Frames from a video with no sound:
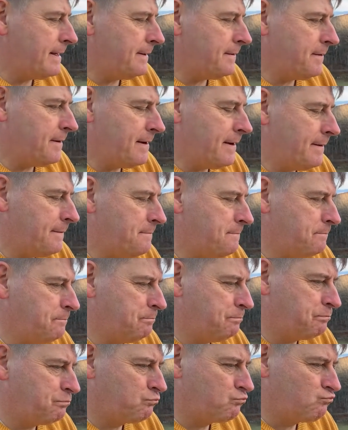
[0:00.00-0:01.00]

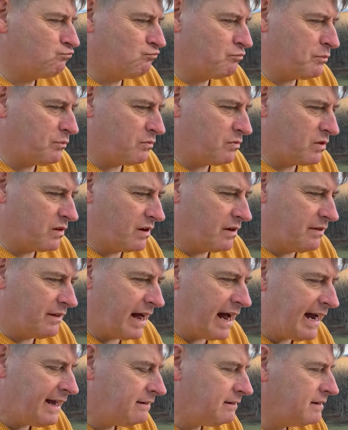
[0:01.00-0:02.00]
The
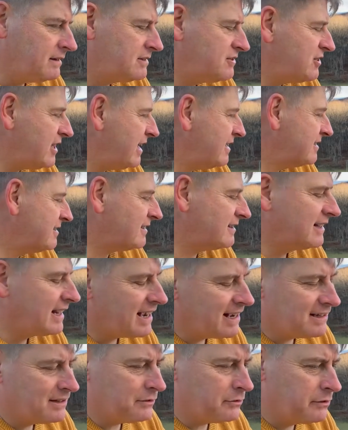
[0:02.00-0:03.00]
Highland chanter
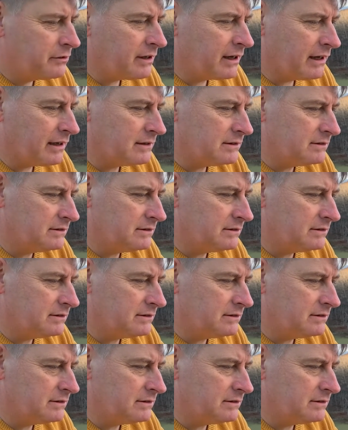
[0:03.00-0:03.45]
can't do that,